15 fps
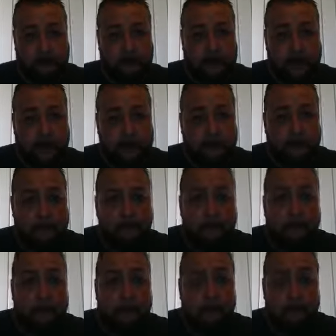right?
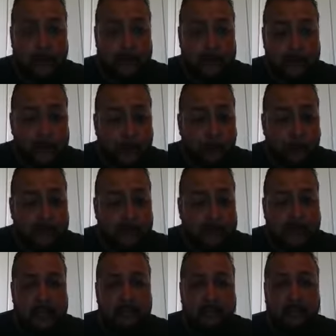But
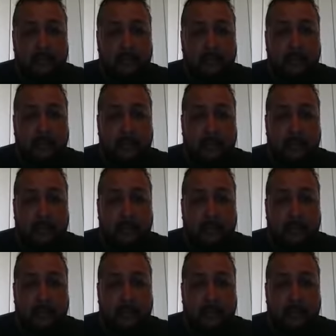knowing this,